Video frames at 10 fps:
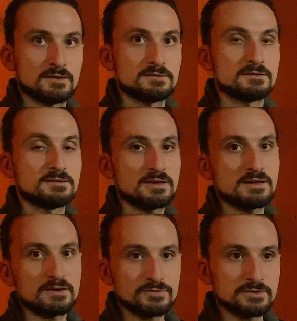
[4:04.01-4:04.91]
The day
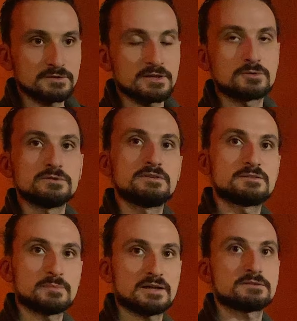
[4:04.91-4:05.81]
after, they could
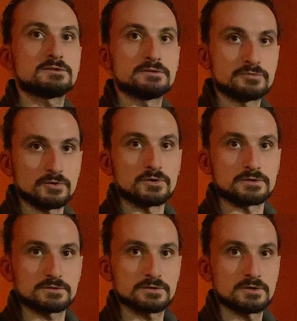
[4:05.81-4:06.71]
dismantle the fort.